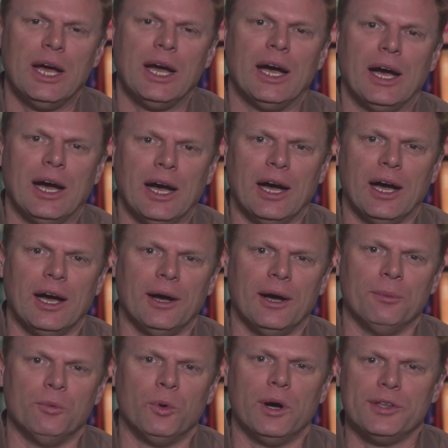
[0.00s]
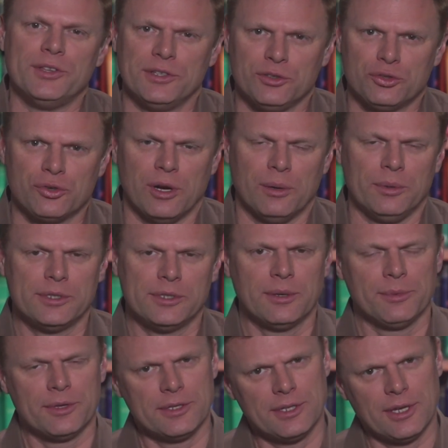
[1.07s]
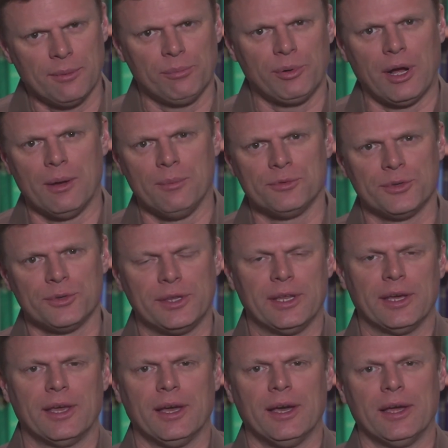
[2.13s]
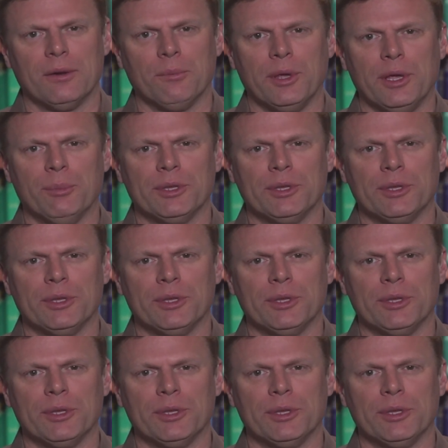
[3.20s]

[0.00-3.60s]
was in trouble, some of the same problems with the economy.